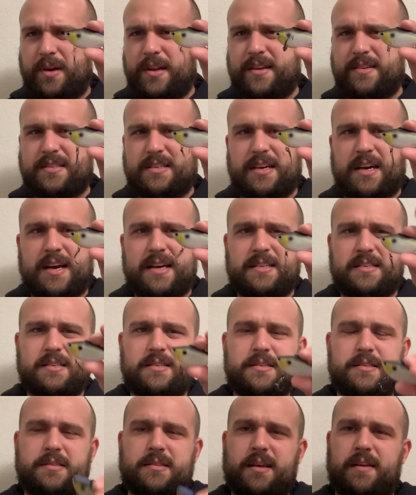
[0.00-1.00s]
of
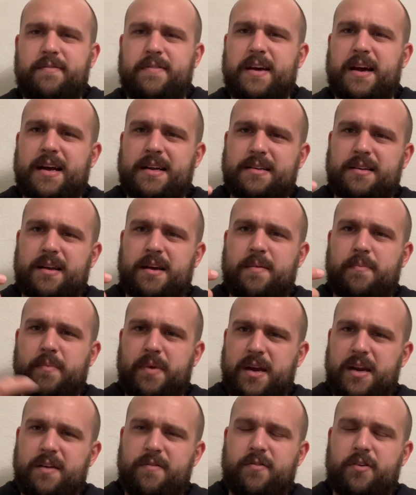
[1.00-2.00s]
sizes. They've got a
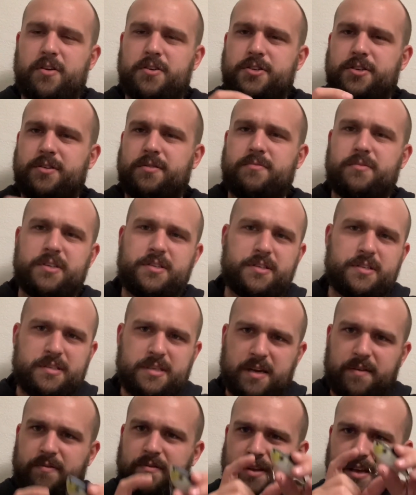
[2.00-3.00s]
mini version, which is
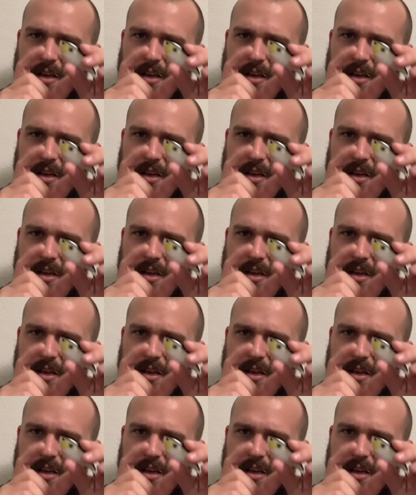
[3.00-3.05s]
definitely a